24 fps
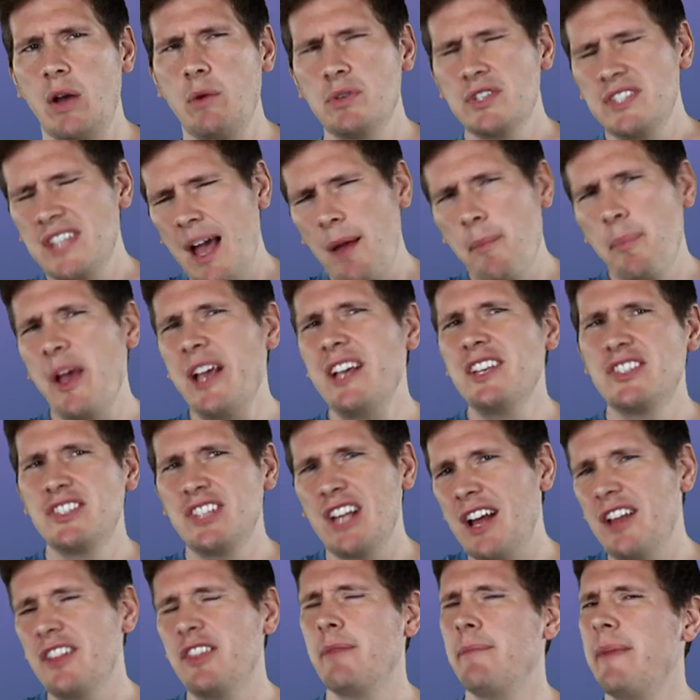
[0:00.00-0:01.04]
And was that based
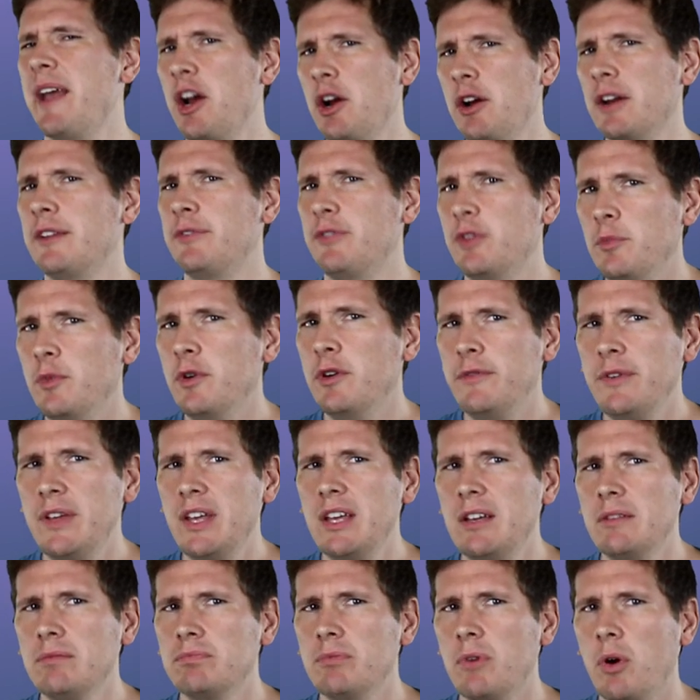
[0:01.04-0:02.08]
on the merit of the
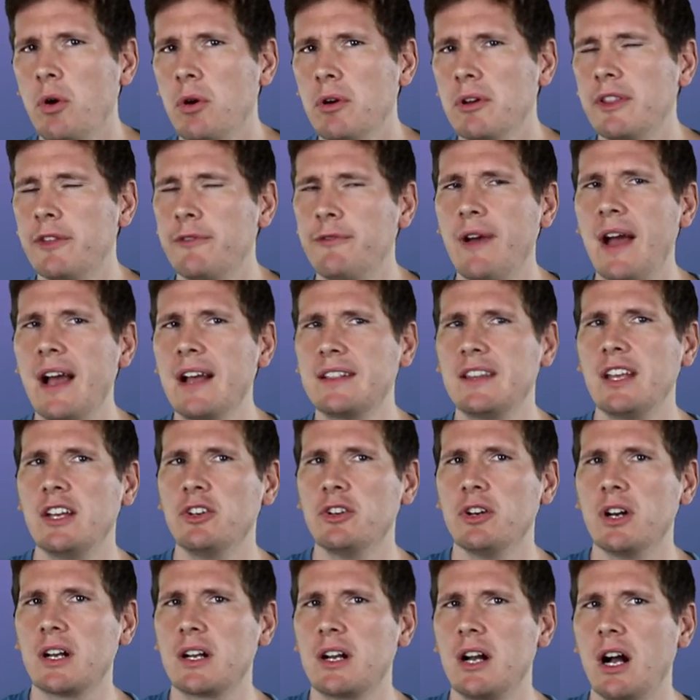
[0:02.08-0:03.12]
movie or the fact that
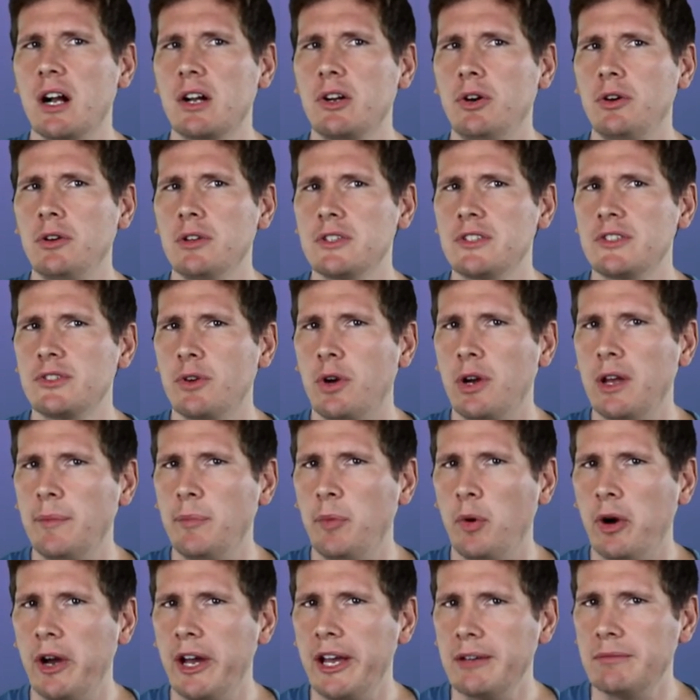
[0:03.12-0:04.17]
you're a cuckold soy
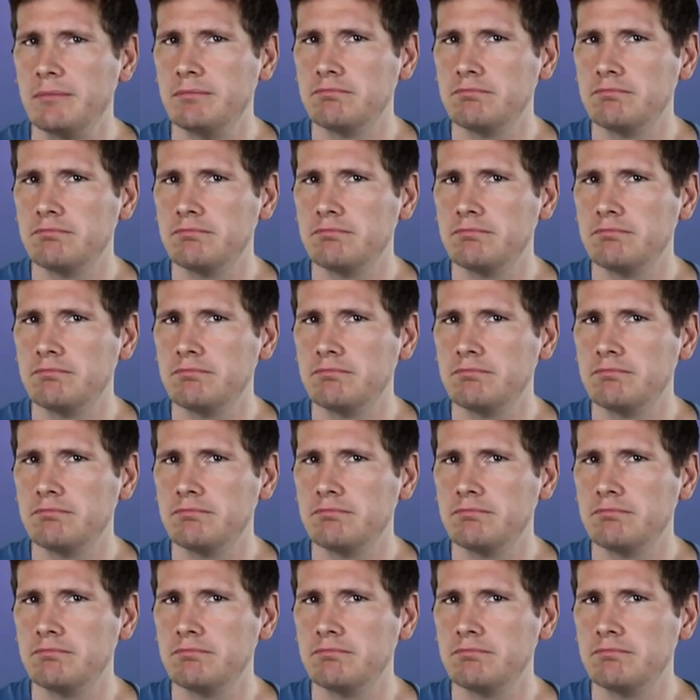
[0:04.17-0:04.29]
boy?